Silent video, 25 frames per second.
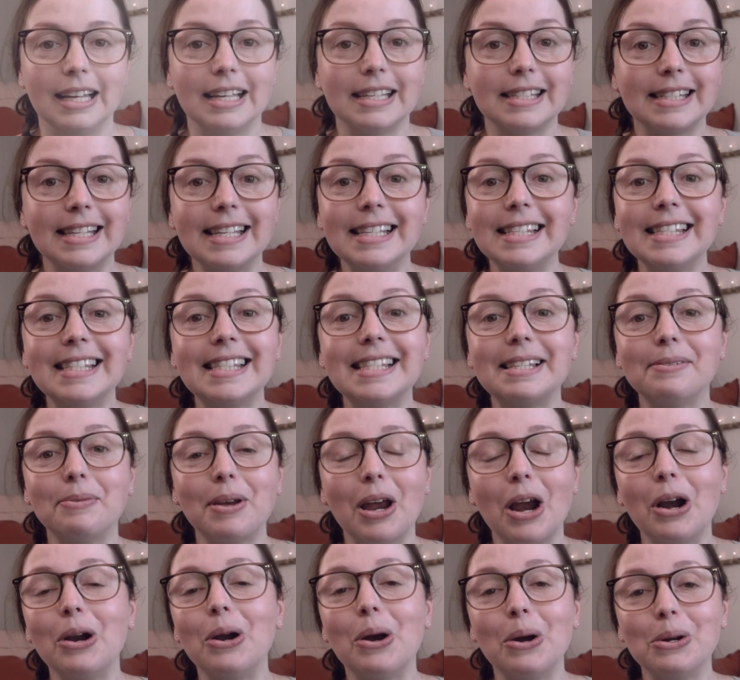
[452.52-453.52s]
Since we
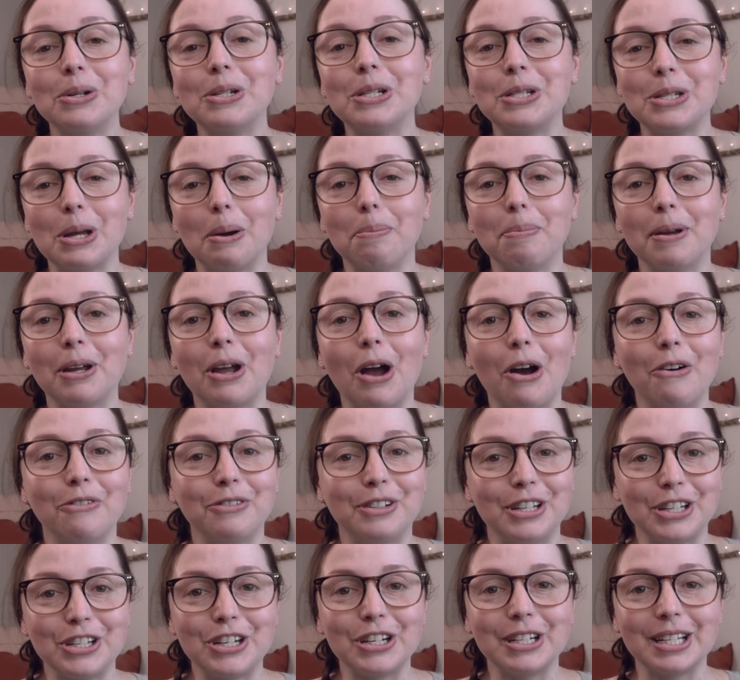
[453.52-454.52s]
are on the topic of
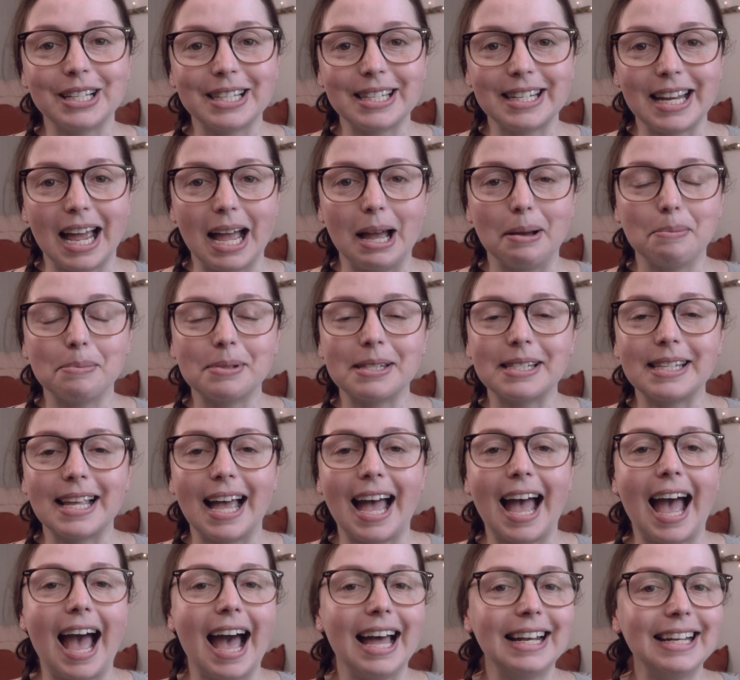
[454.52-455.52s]
digital stamps,
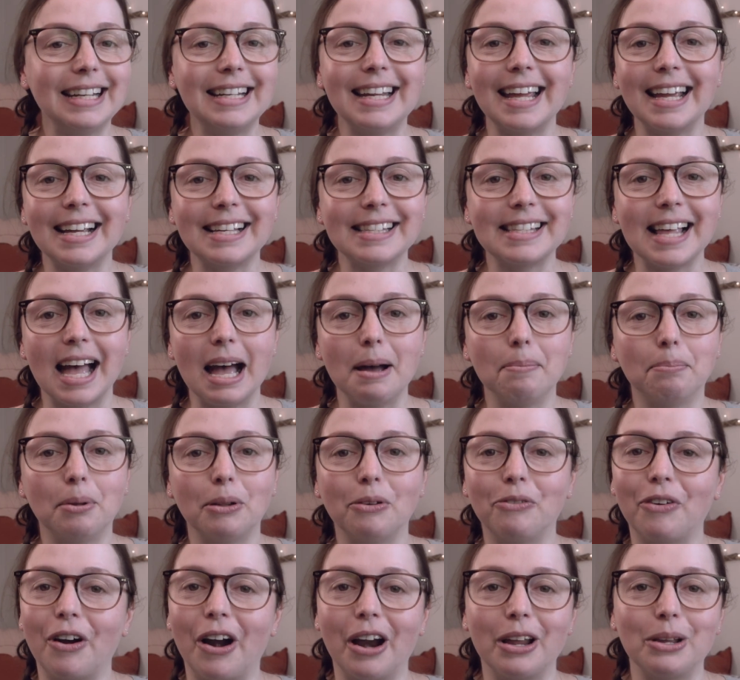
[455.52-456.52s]
another
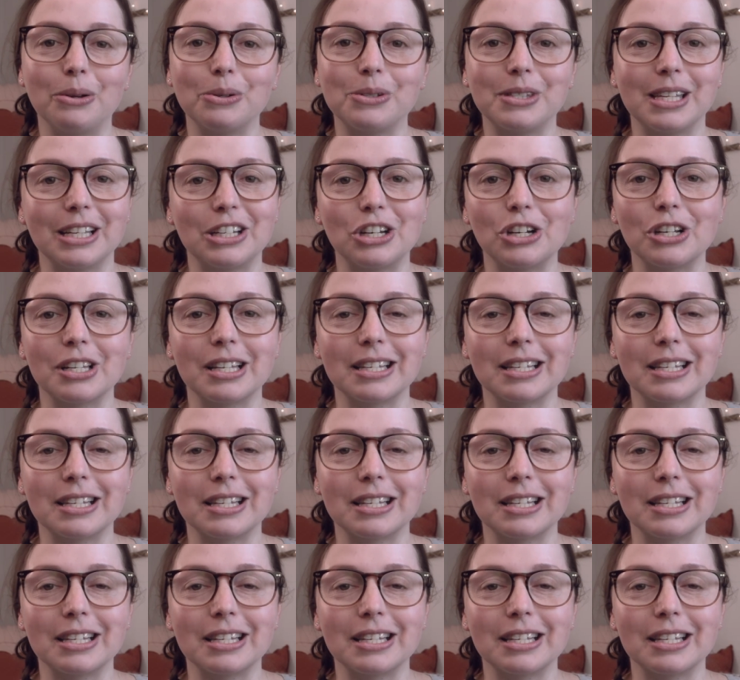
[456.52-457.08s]
example where I use digital